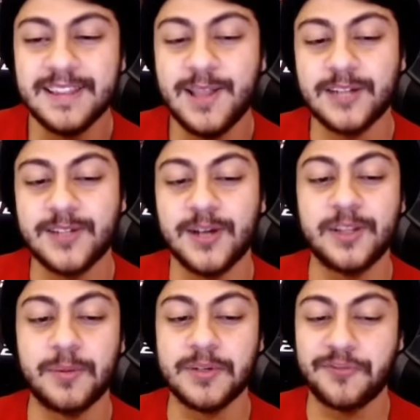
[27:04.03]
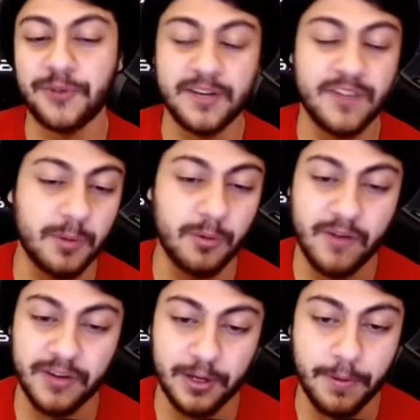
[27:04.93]
Locked On Clippers, free and available
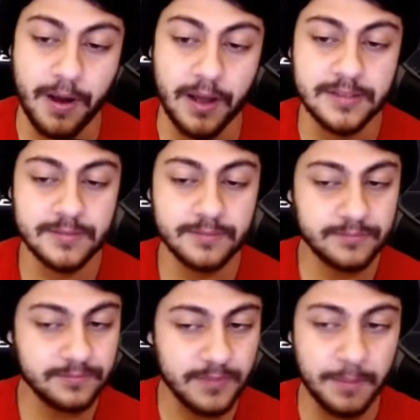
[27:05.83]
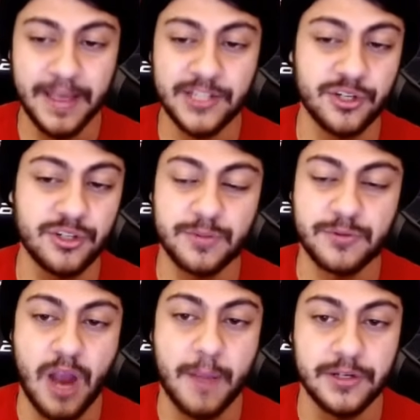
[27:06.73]
wherever you get your pods. Make sure you
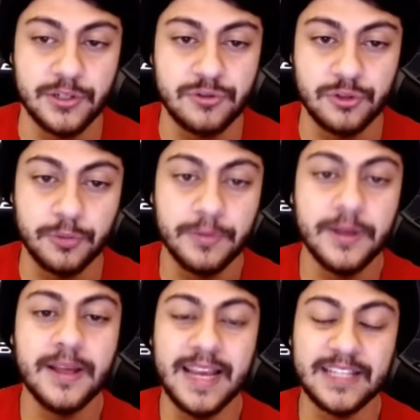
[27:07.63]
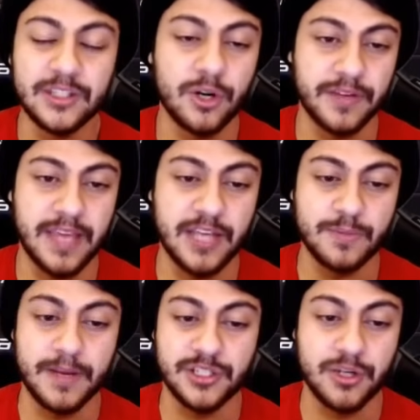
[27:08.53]
subscribe on YouTube. Hit the notification
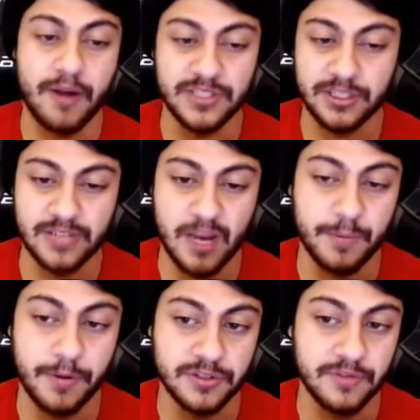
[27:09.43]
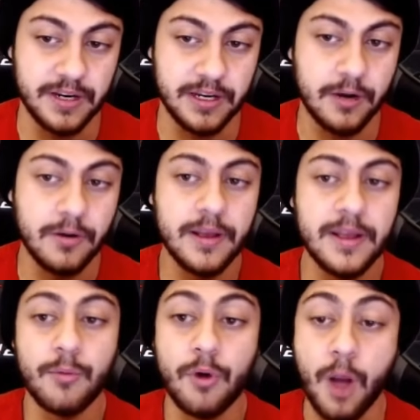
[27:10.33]
bell so you know every single time we post a video.
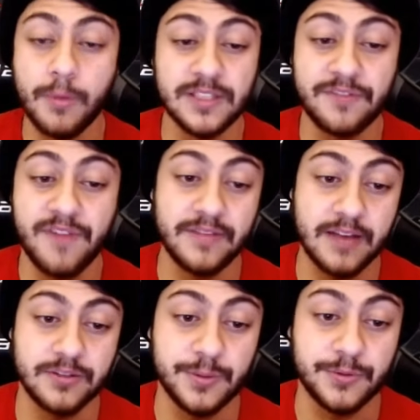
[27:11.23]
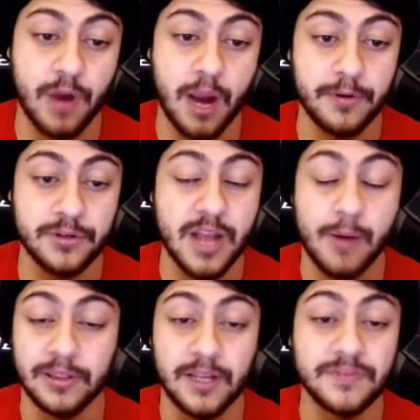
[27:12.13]
We're almost at 5,000 subscribers. I
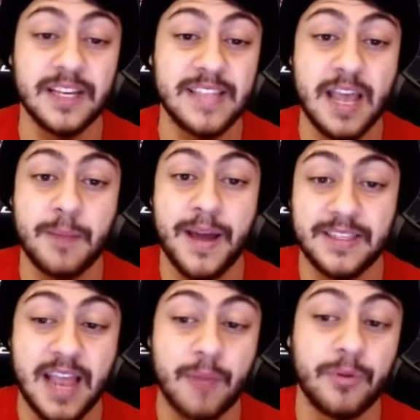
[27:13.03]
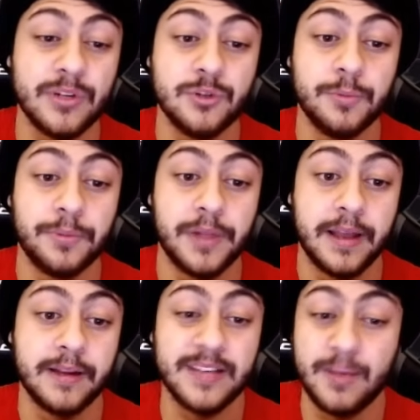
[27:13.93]
would love to hit that by the time we resume
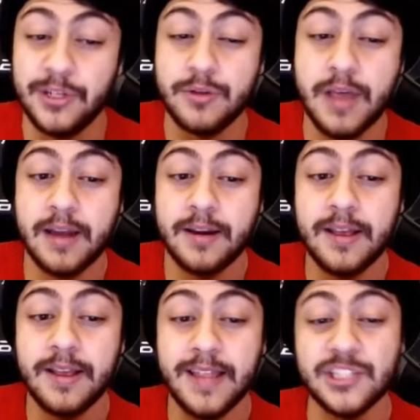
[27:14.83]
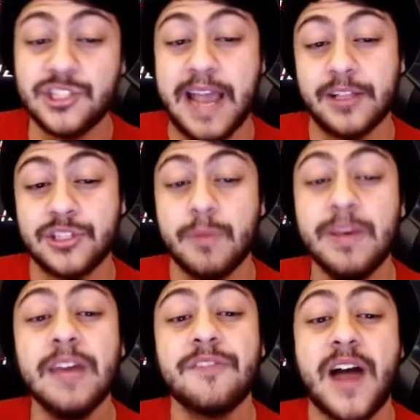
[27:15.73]
play. Can we do that? That's a challenge. Can
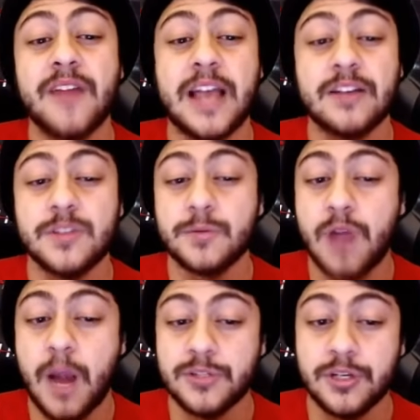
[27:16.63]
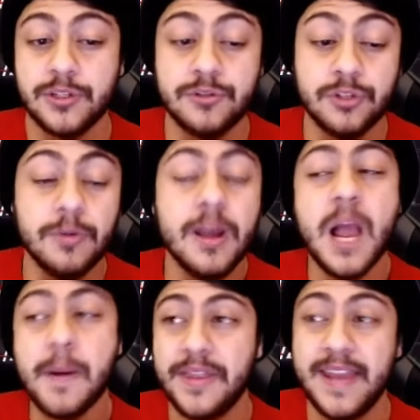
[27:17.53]
we hit 5,000 subscribers on YouTube
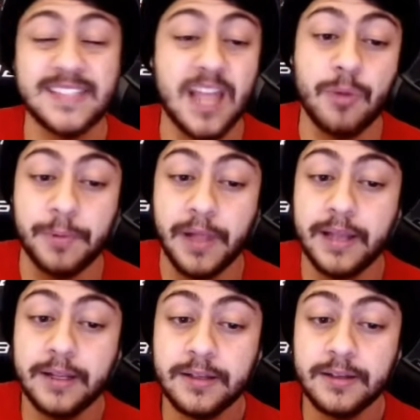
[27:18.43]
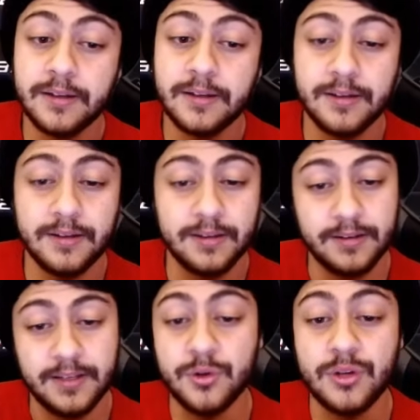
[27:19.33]
by the next time we play?
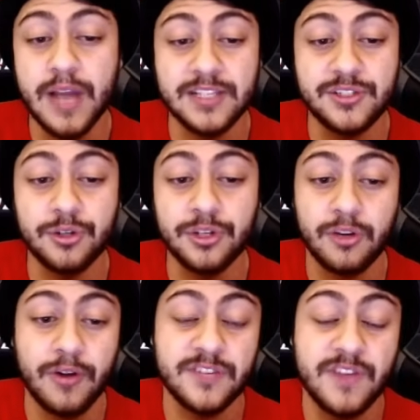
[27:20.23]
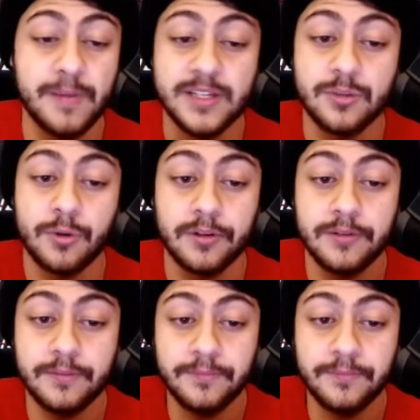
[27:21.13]
If you guys do, you're the greatest fan base in the world.